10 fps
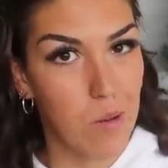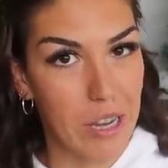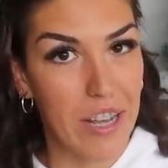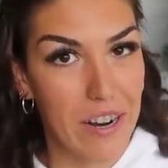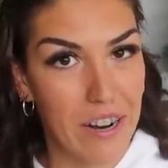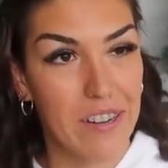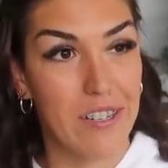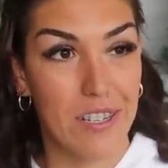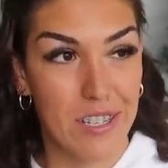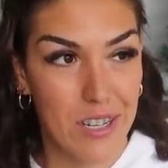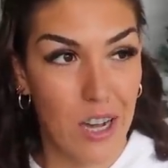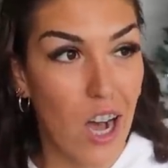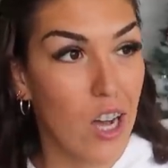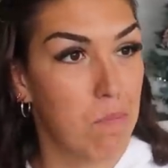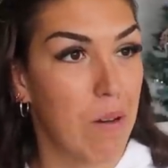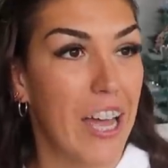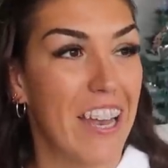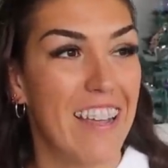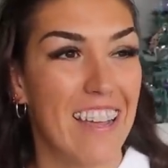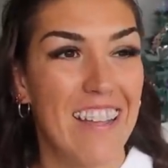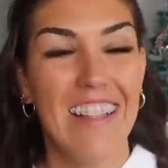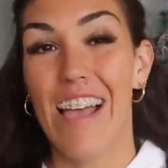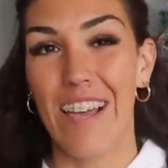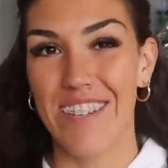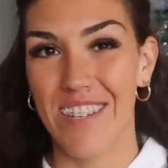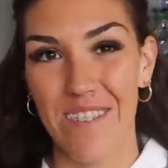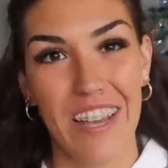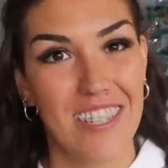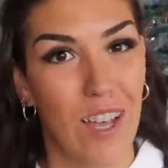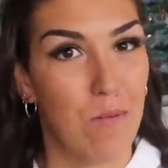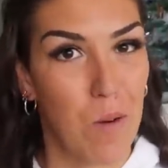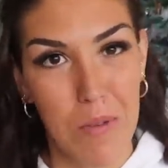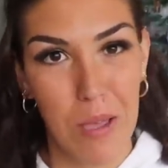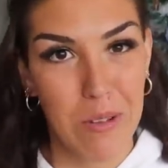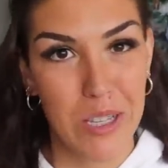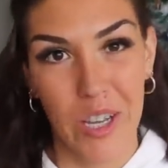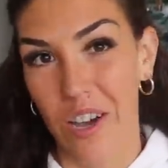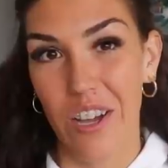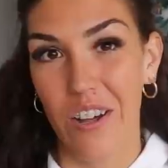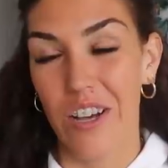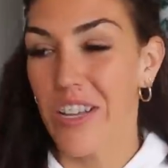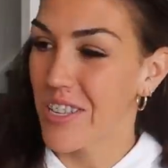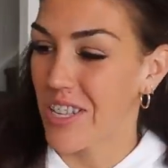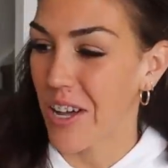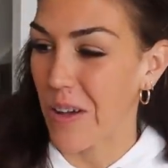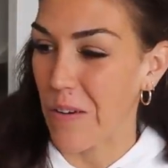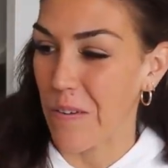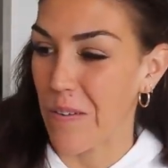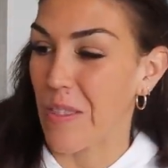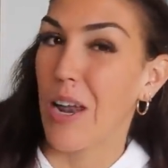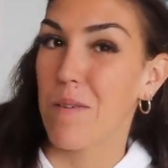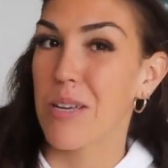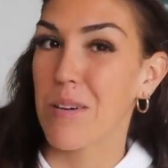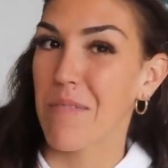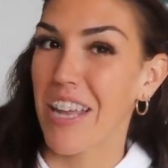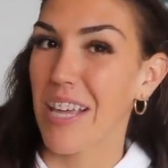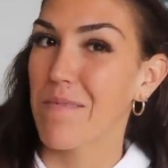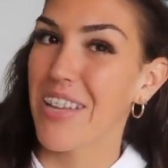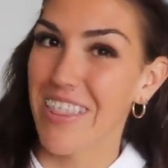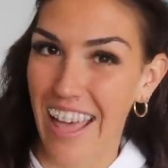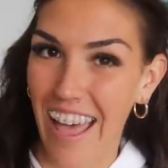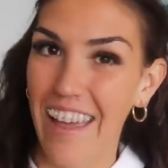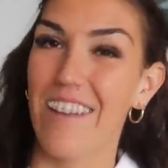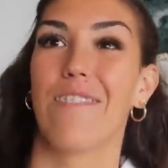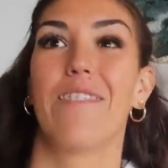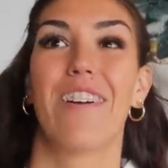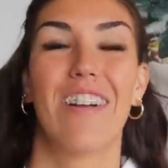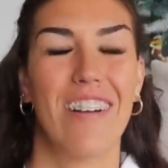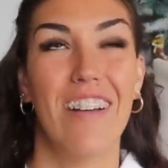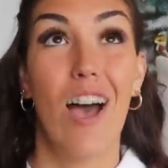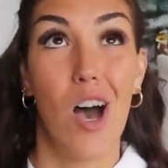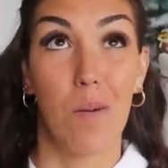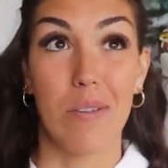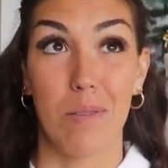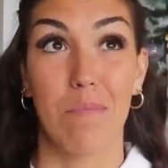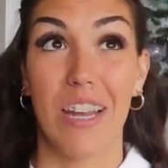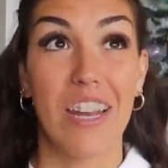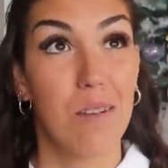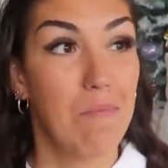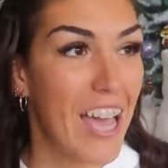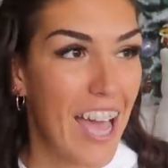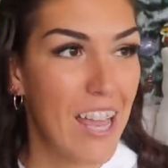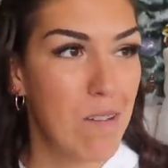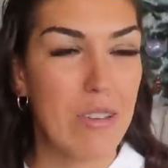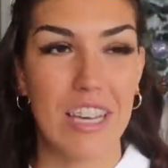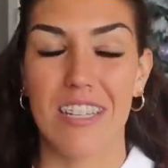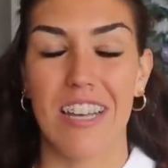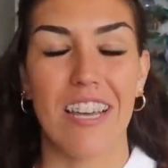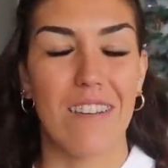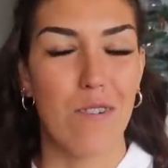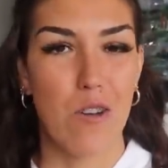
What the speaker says: little bit here just to talk, but in 2 days I won't be able to talk at all. So then I'll be complaining about that, or I'll be complaining in my head because I